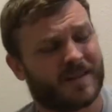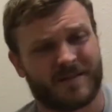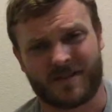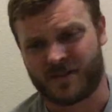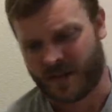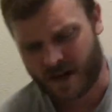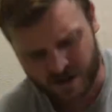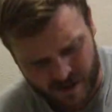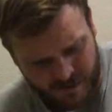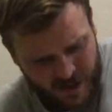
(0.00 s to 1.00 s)
the desires of
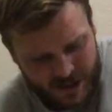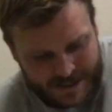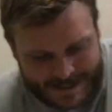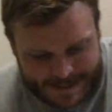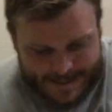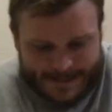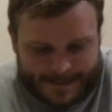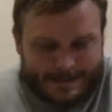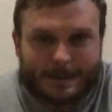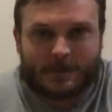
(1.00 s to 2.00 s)
the flesh. Like, I can't
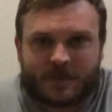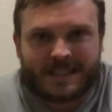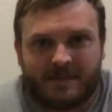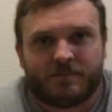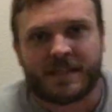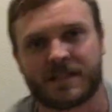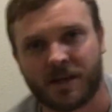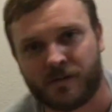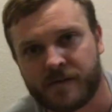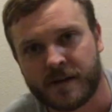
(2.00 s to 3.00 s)
overcome
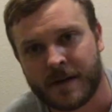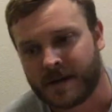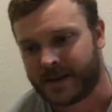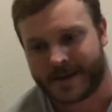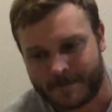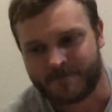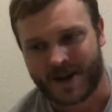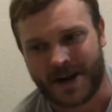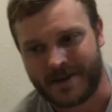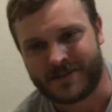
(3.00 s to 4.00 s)
myself. Like, I'm
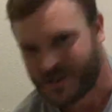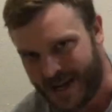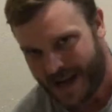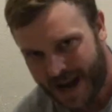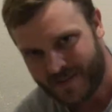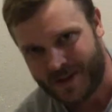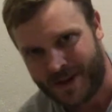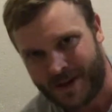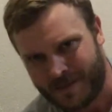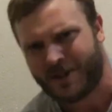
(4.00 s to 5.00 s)
not Saint
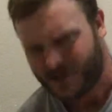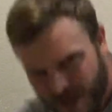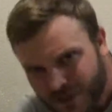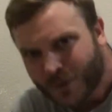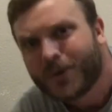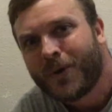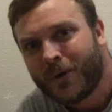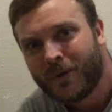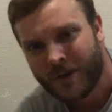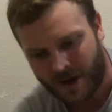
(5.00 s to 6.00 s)
Anthony. I'm not San Antonio.
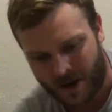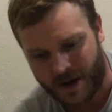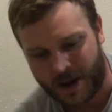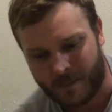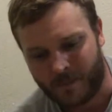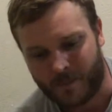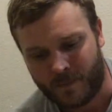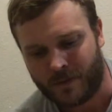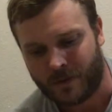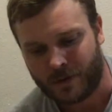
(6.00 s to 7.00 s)
I am
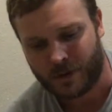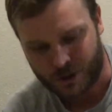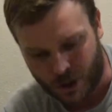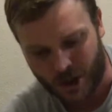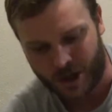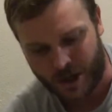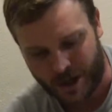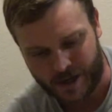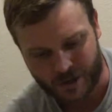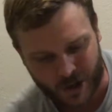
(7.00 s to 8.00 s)
John.
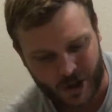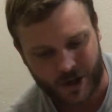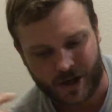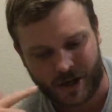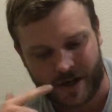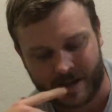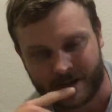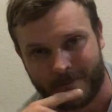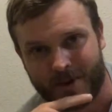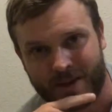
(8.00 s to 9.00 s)
And John is
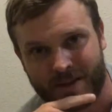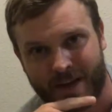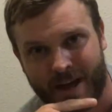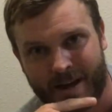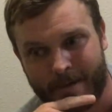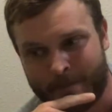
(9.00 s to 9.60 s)
someone that